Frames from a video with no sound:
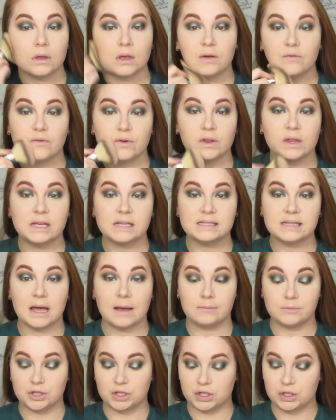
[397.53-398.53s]
And for this,
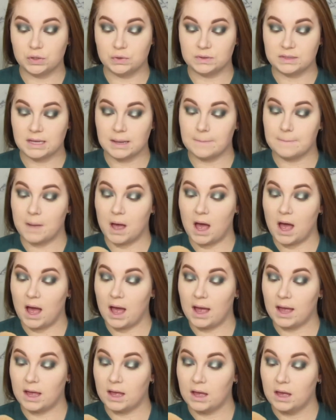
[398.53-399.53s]
I'm just using
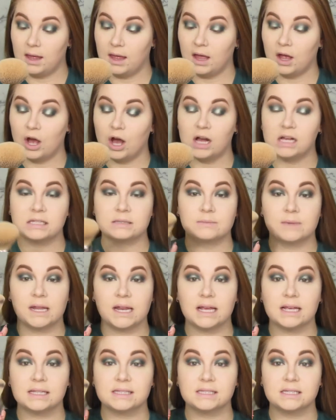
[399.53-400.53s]
my IT
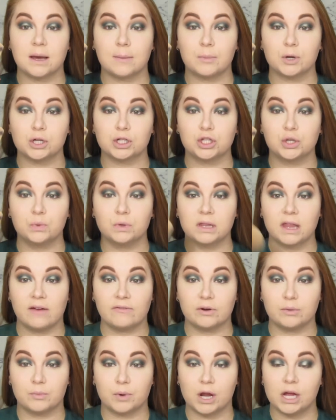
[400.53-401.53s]
Cosmetics number
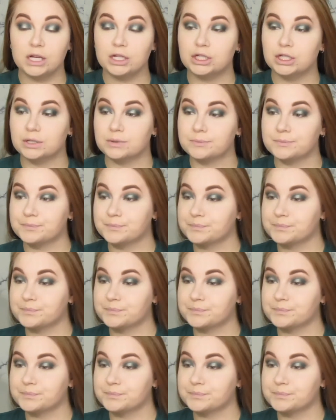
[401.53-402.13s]
211 brush.